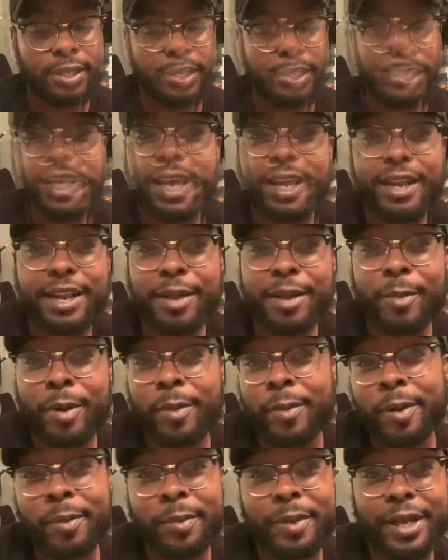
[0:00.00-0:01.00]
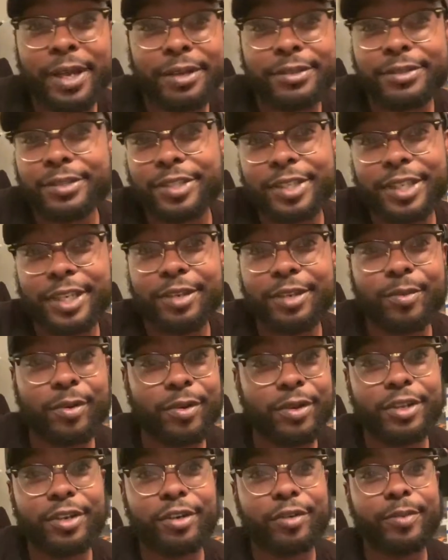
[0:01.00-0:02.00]
She had it at my mama's house and she ain't
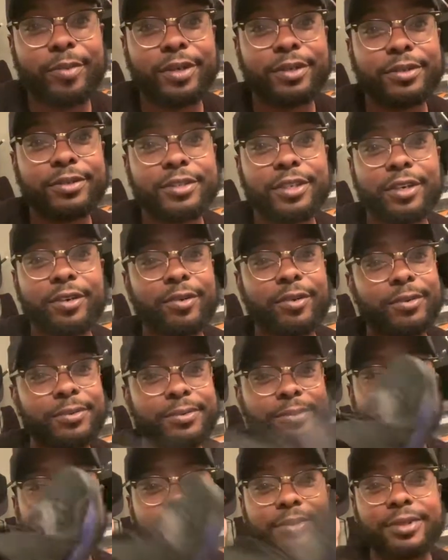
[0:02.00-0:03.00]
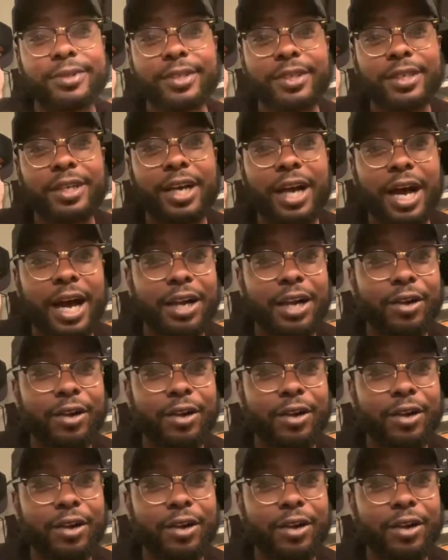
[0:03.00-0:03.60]
want it no more, so I